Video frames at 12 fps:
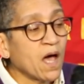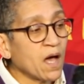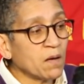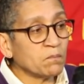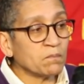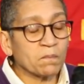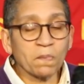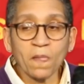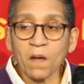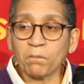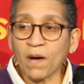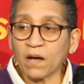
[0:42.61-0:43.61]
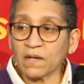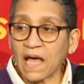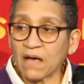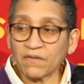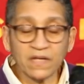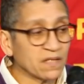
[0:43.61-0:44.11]
But
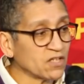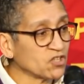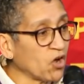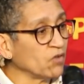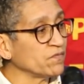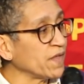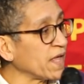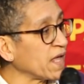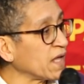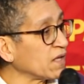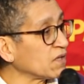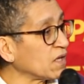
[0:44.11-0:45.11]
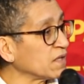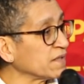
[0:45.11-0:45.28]
having gone there